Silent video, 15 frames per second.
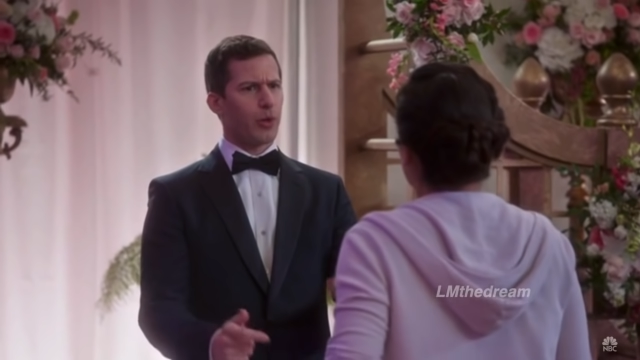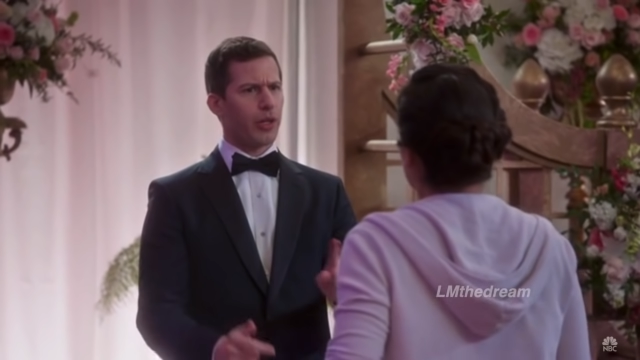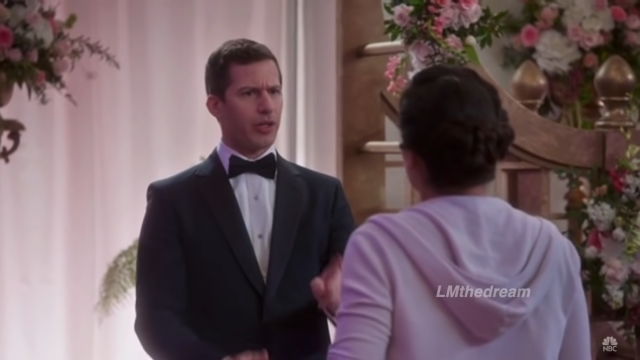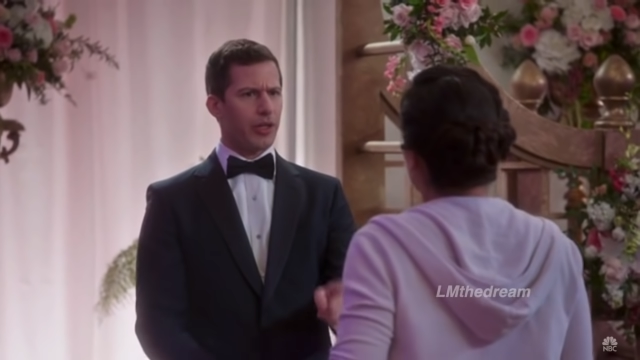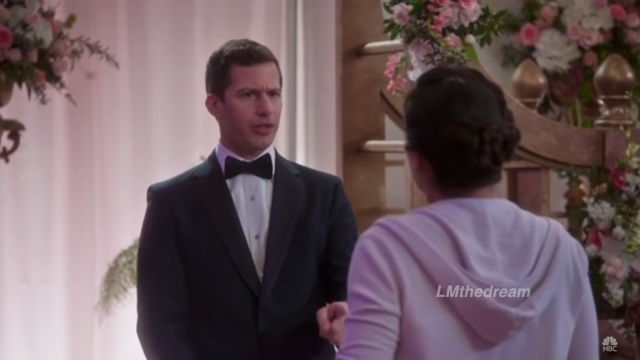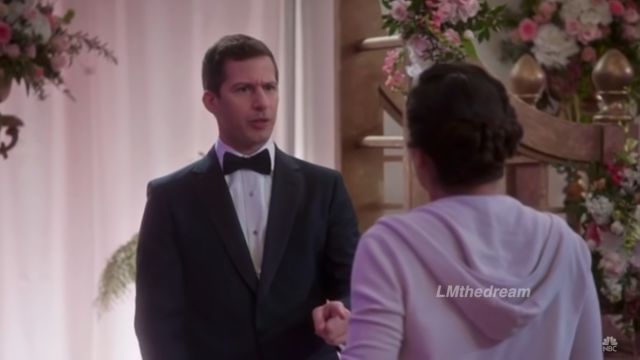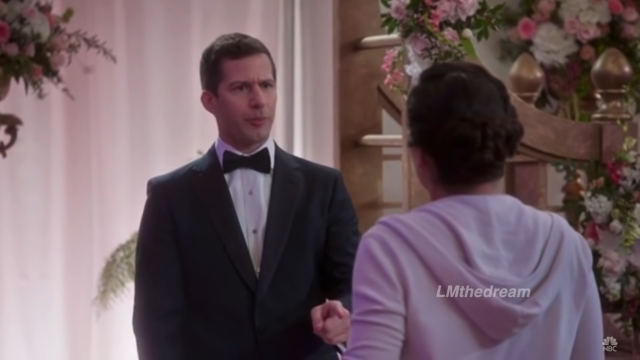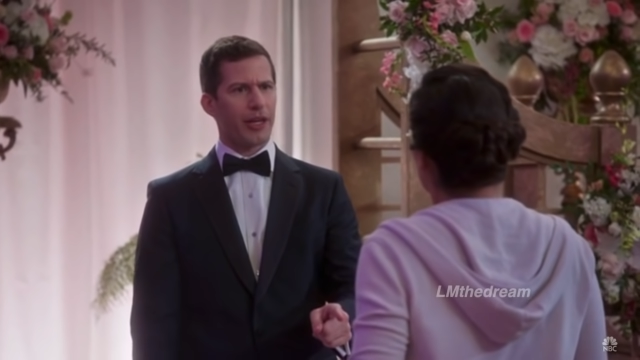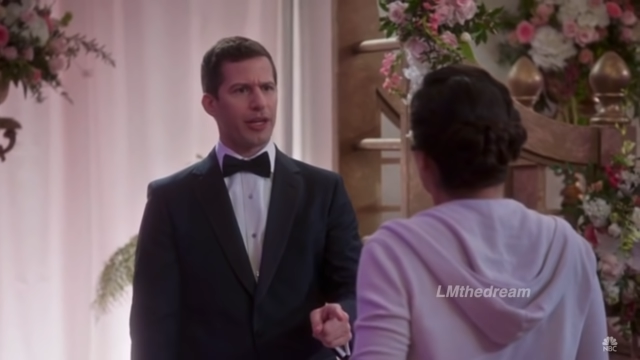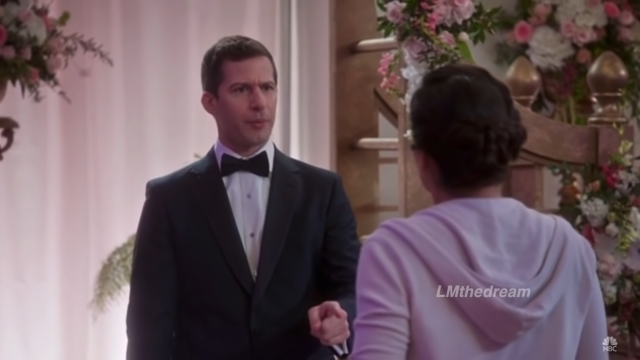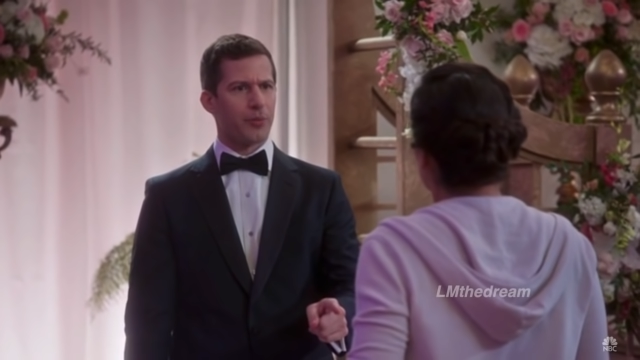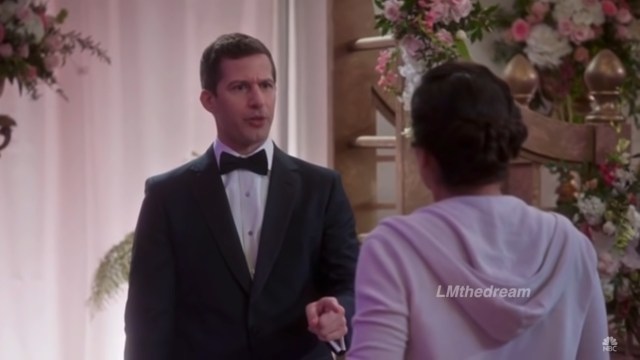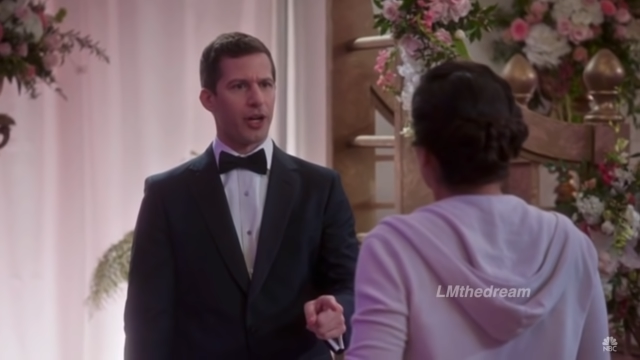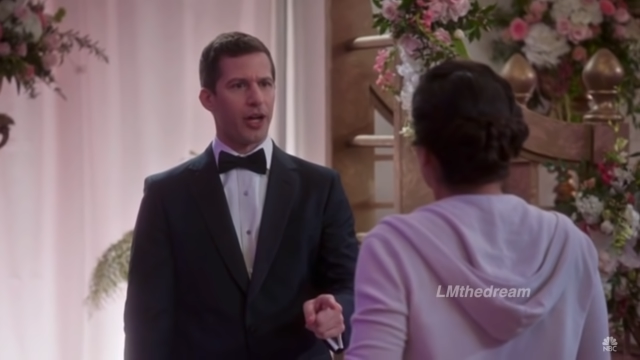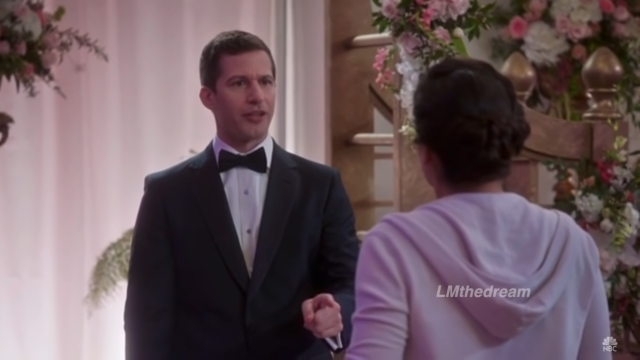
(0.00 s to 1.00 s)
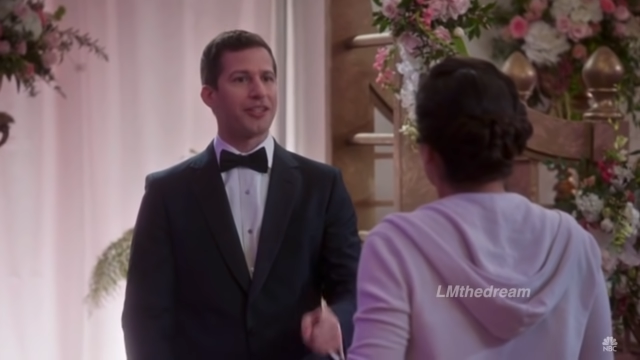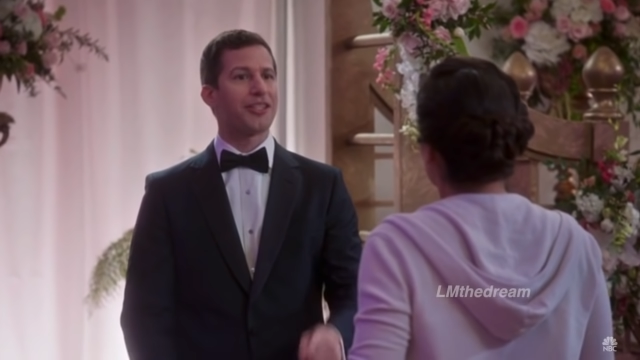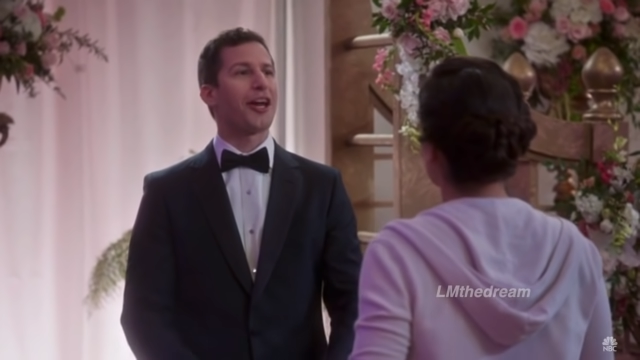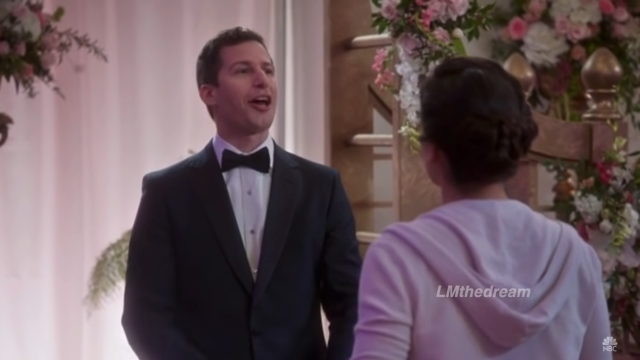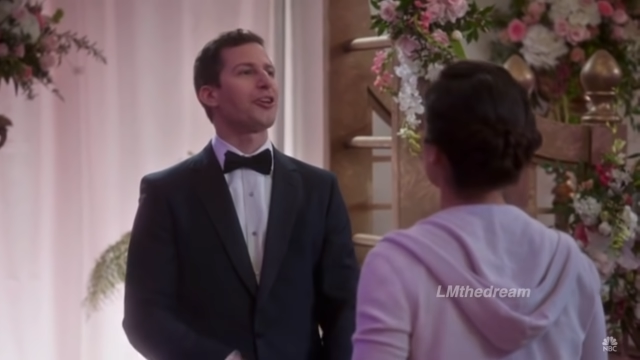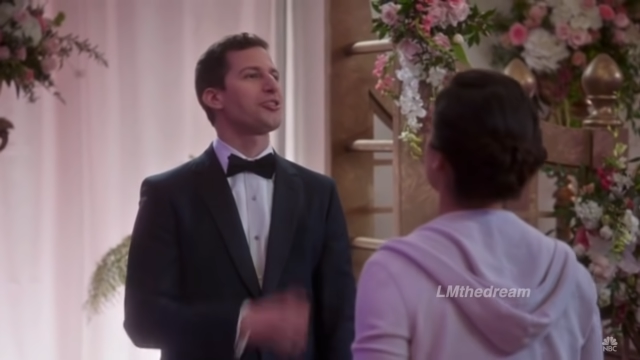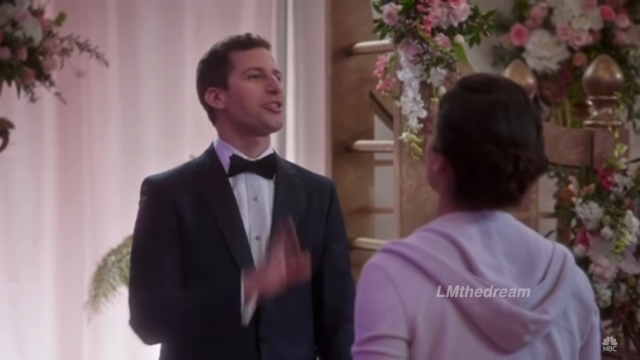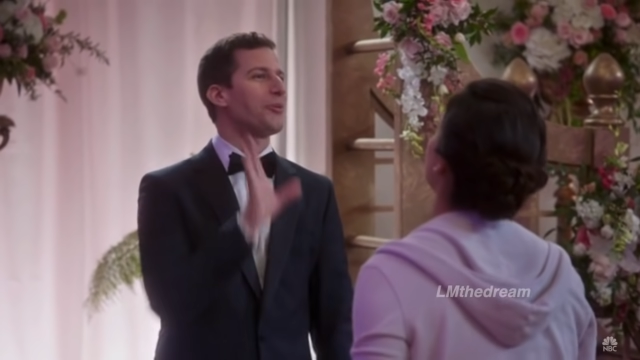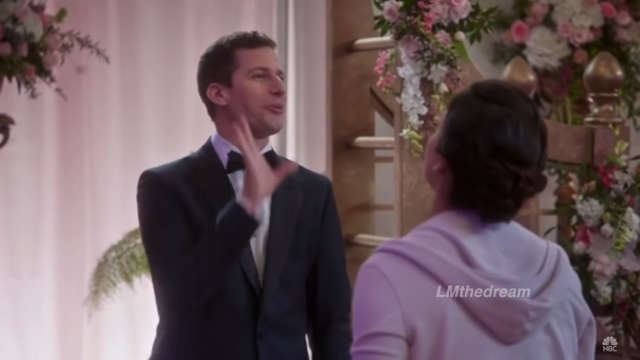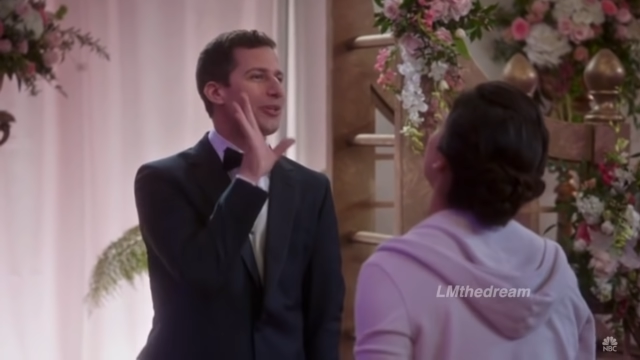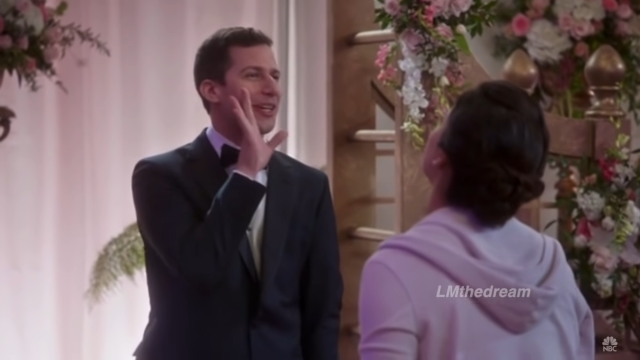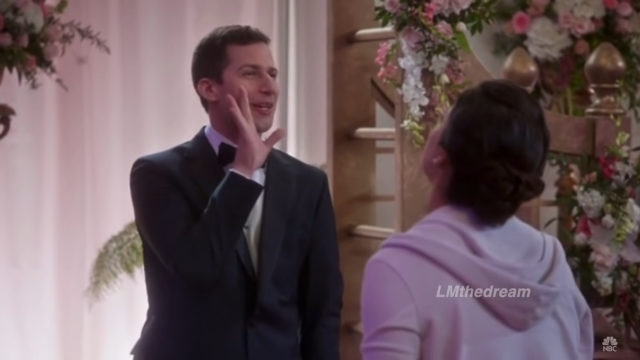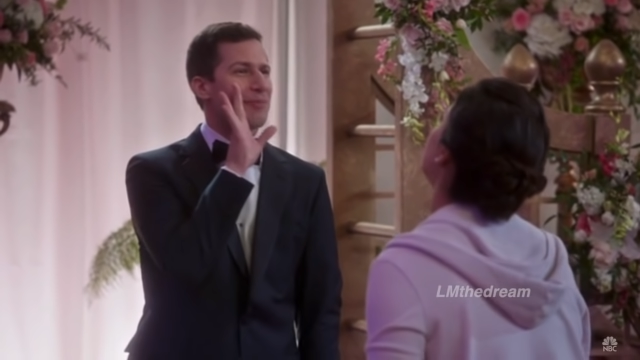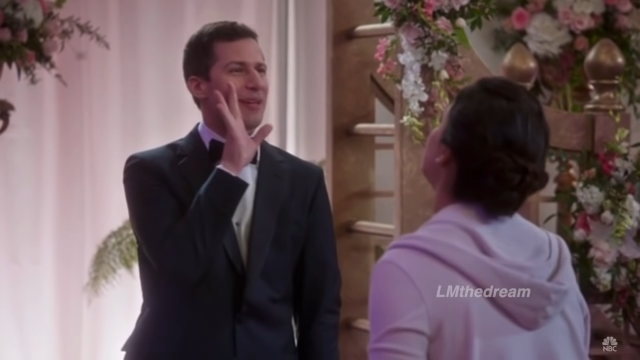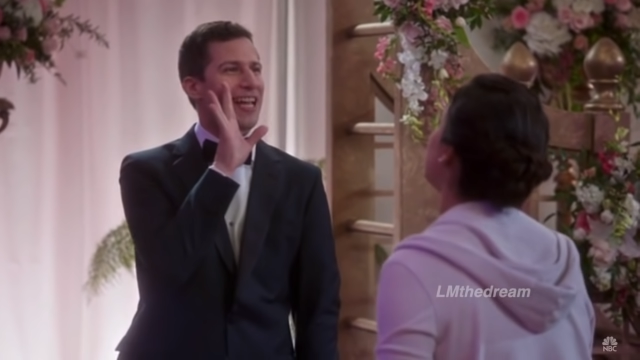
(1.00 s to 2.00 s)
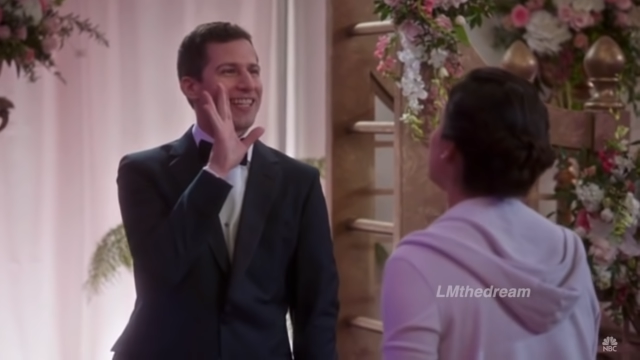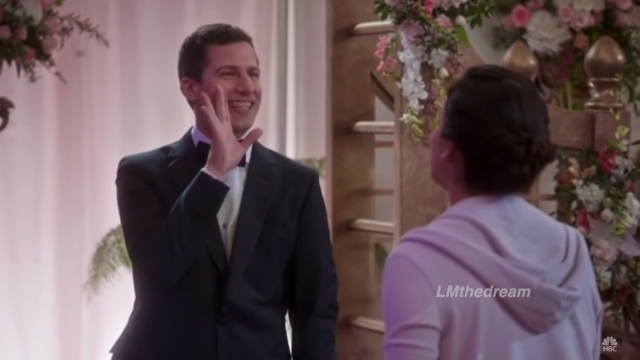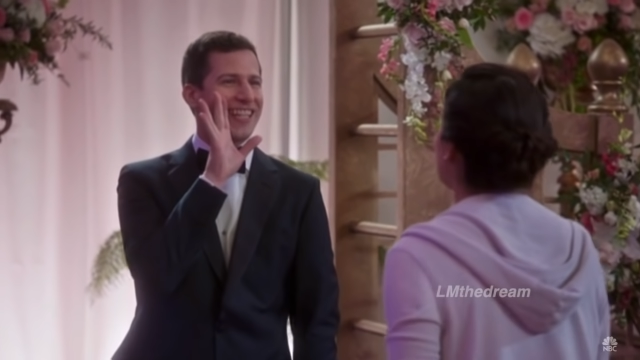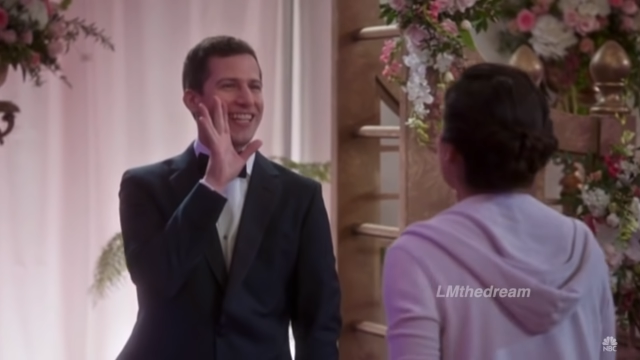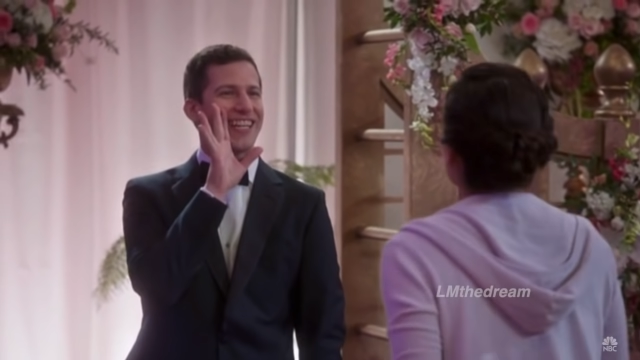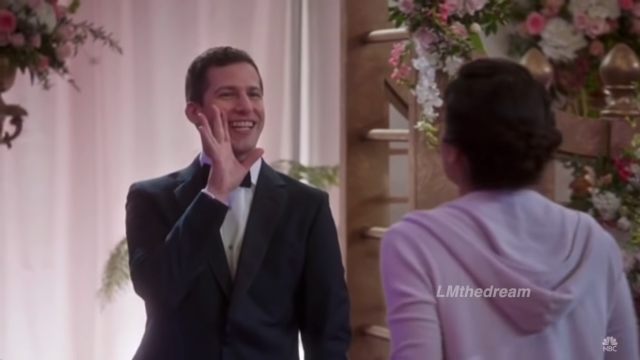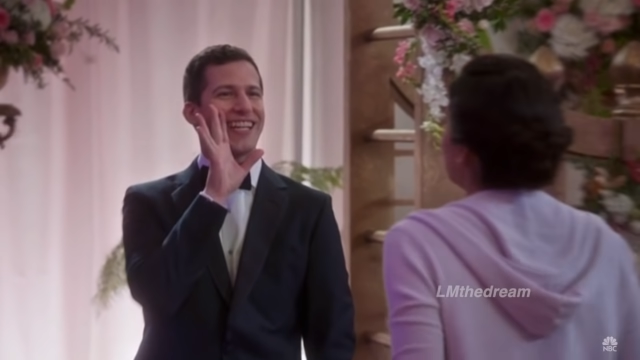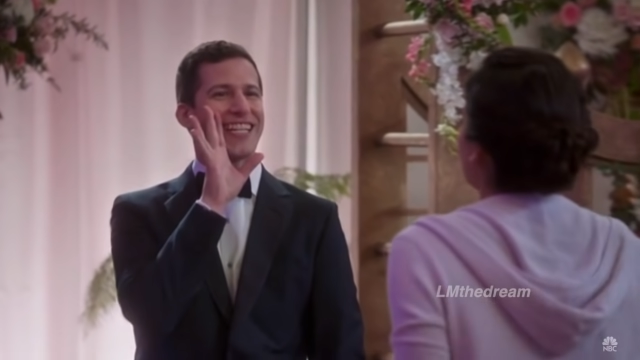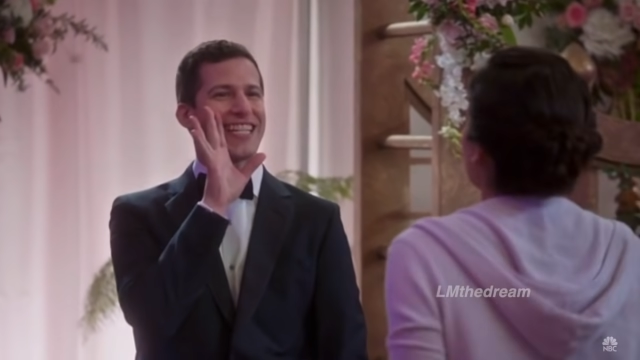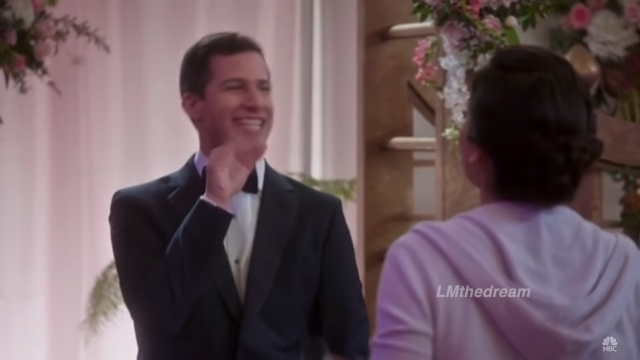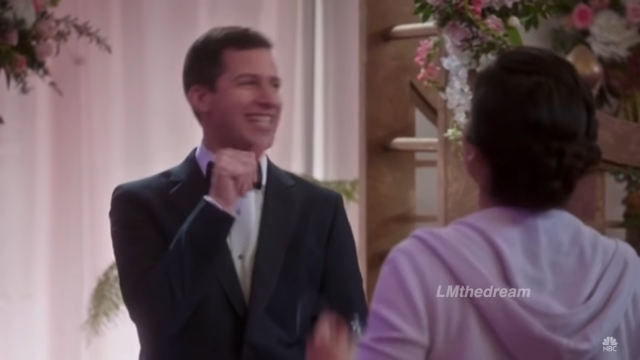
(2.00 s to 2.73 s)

when are you getting your makeup put on? Y'all, she woke up like this.